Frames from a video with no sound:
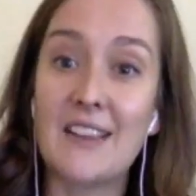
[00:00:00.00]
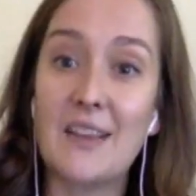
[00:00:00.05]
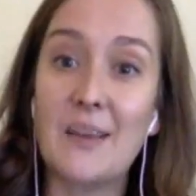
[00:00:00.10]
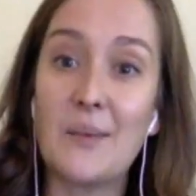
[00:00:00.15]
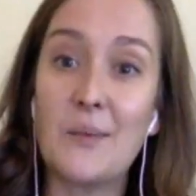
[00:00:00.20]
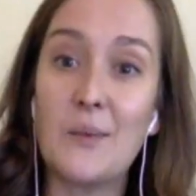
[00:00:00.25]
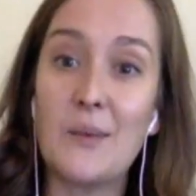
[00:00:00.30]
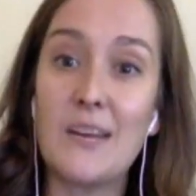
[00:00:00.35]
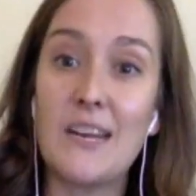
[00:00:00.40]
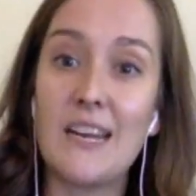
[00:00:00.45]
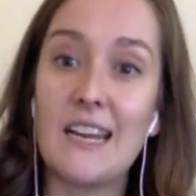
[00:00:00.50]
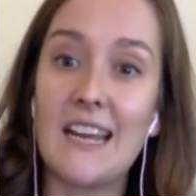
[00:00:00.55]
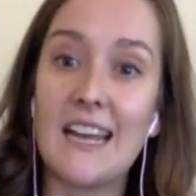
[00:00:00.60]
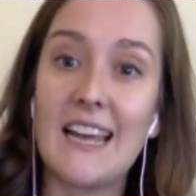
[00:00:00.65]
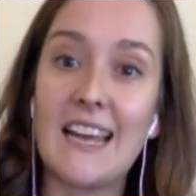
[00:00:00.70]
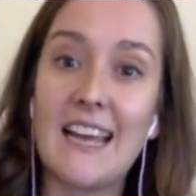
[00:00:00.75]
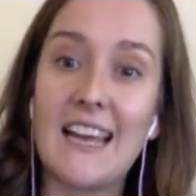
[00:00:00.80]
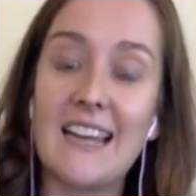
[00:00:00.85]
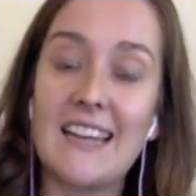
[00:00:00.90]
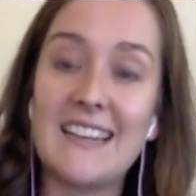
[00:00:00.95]
that we
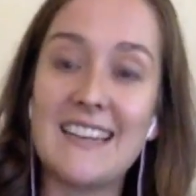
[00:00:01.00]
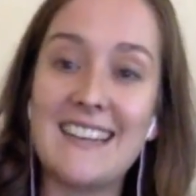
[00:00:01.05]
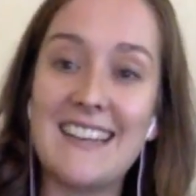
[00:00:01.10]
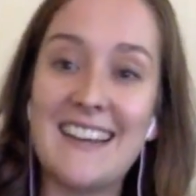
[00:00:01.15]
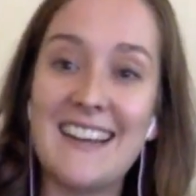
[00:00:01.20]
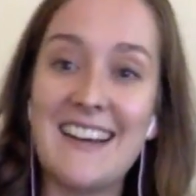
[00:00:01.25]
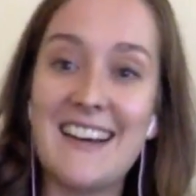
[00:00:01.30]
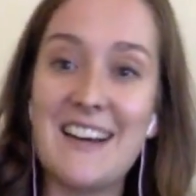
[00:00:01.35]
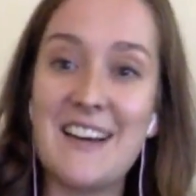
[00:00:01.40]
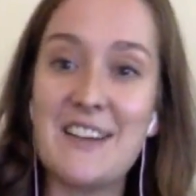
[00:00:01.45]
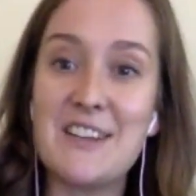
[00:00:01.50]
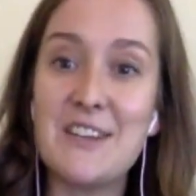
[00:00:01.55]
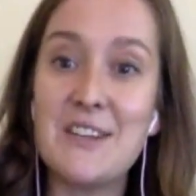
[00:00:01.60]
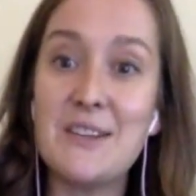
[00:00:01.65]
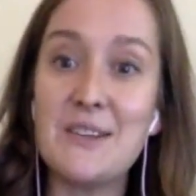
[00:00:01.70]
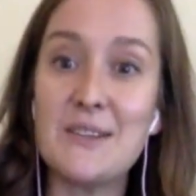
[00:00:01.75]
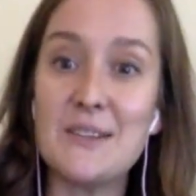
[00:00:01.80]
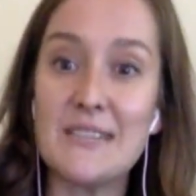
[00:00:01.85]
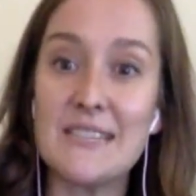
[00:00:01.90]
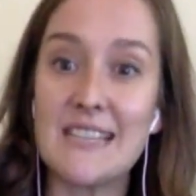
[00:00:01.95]
can
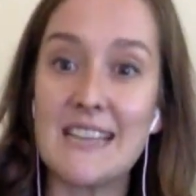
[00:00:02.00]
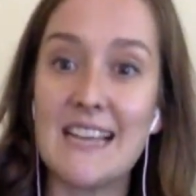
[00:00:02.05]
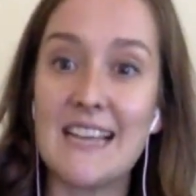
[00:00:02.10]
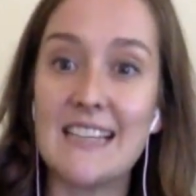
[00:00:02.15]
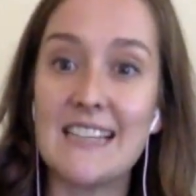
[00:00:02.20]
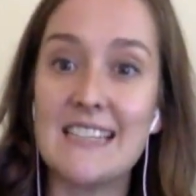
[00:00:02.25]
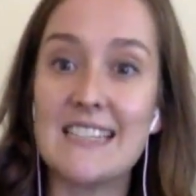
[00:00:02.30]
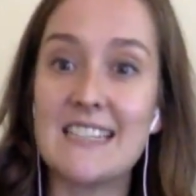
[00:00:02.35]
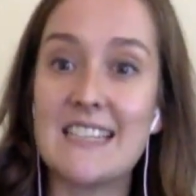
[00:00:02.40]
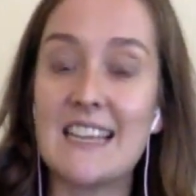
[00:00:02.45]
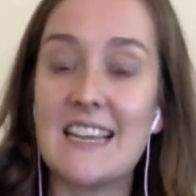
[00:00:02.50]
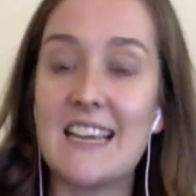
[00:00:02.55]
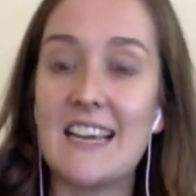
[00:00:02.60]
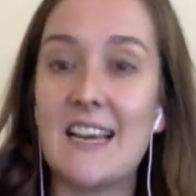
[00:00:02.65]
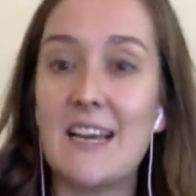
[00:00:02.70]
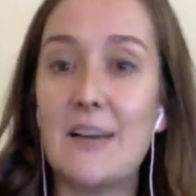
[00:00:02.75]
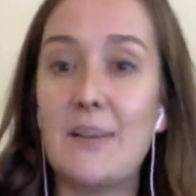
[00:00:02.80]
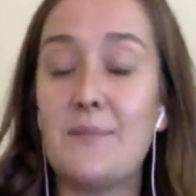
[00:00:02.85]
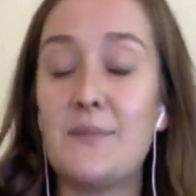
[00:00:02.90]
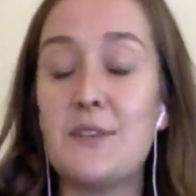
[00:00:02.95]
use, and
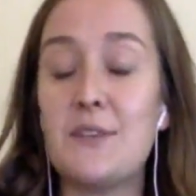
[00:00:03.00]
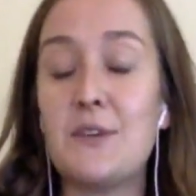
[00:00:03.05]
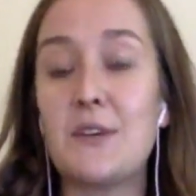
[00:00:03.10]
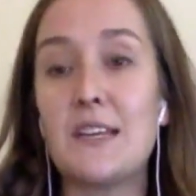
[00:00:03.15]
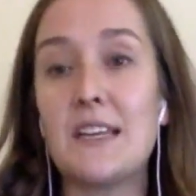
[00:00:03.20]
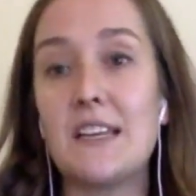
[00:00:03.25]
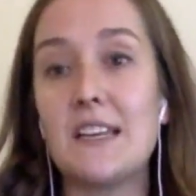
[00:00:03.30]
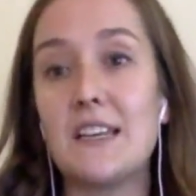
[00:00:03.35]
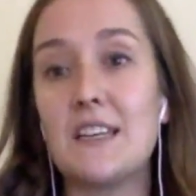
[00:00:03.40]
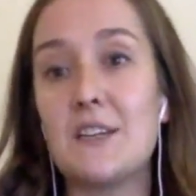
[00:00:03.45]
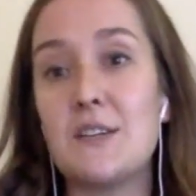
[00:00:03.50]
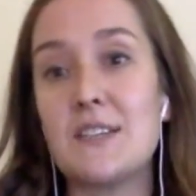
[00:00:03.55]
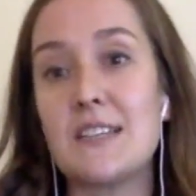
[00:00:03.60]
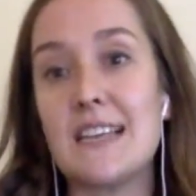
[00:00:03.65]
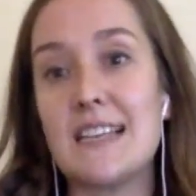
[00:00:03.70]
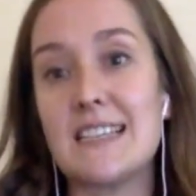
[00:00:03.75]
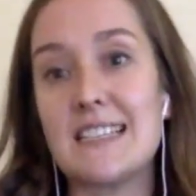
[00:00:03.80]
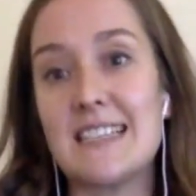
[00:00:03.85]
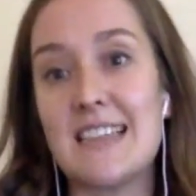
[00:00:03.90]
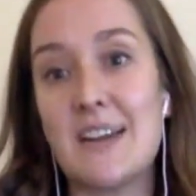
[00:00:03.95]
you can use it
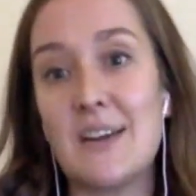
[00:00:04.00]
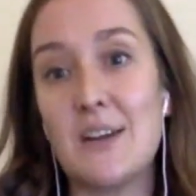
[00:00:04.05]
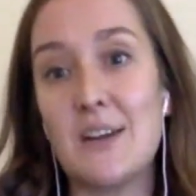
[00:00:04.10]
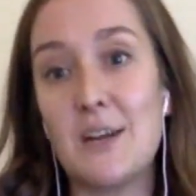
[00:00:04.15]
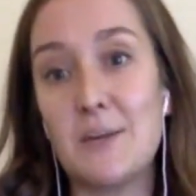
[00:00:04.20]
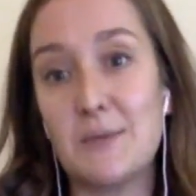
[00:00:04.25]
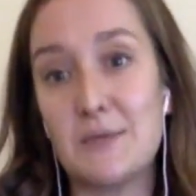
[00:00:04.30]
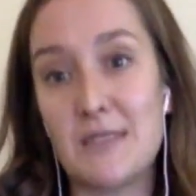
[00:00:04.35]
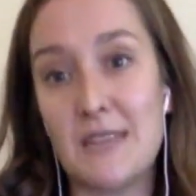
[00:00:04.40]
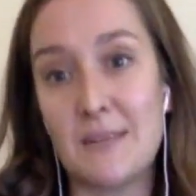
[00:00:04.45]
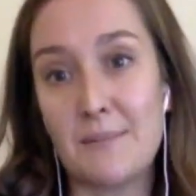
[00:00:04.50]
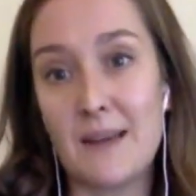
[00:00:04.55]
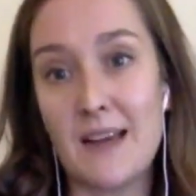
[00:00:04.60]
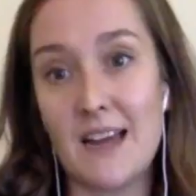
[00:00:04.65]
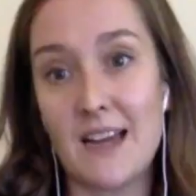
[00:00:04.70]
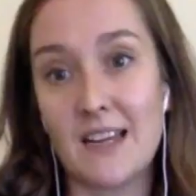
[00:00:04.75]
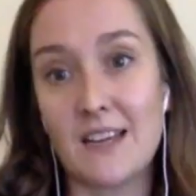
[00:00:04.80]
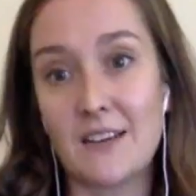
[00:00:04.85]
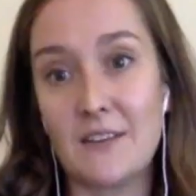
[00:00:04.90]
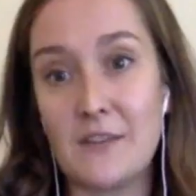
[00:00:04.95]
as a downloadable tech
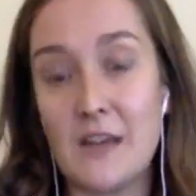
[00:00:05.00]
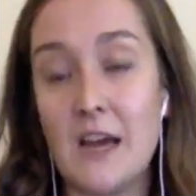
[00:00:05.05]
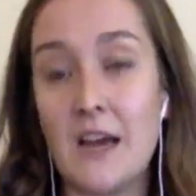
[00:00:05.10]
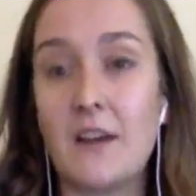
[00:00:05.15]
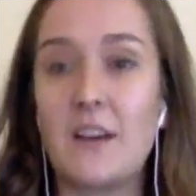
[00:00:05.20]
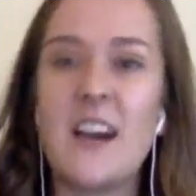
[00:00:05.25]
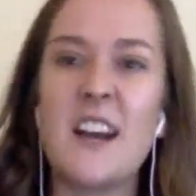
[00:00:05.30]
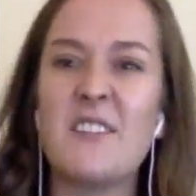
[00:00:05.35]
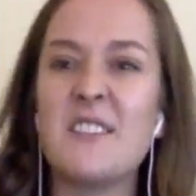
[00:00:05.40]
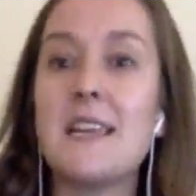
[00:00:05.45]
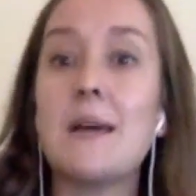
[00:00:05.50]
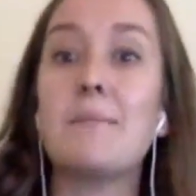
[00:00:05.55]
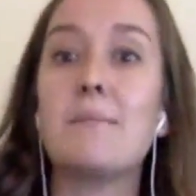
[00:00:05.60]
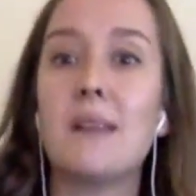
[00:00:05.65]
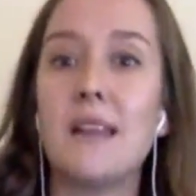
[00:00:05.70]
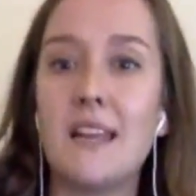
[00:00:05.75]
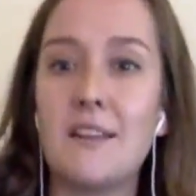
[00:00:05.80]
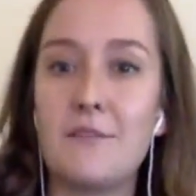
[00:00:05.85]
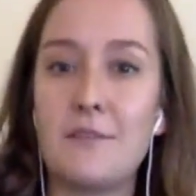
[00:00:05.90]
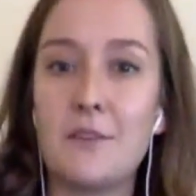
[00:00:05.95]
pack kind of
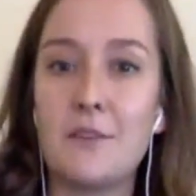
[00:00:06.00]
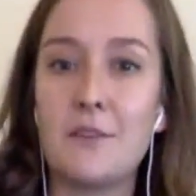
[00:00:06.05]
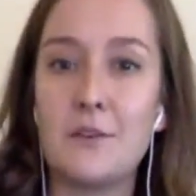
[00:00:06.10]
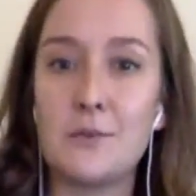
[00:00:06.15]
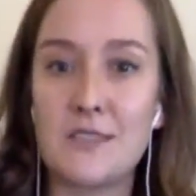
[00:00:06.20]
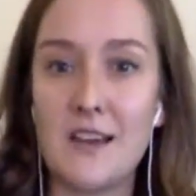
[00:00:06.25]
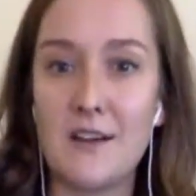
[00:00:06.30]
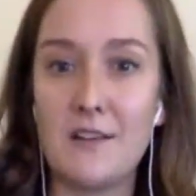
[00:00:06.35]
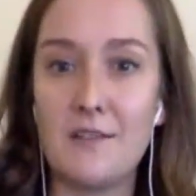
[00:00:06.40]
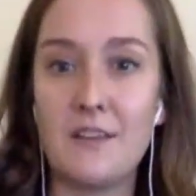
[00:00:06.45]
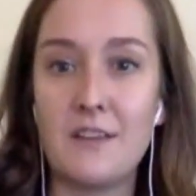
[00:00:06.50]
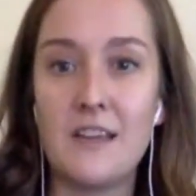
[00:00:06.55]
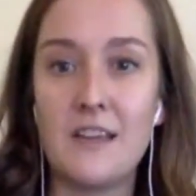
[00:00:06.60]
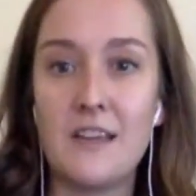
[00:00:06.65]
template for yourself,